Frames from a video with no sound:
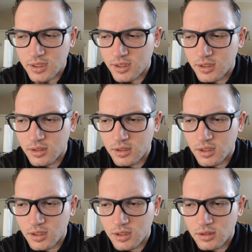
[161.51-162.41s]
and
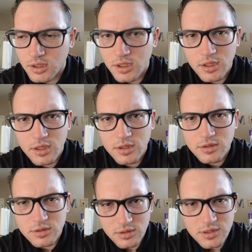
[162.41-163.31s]
uh,
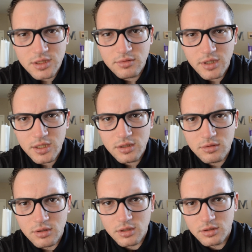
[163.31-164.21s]
so let's get right
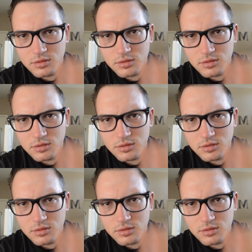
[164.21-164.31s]
into it.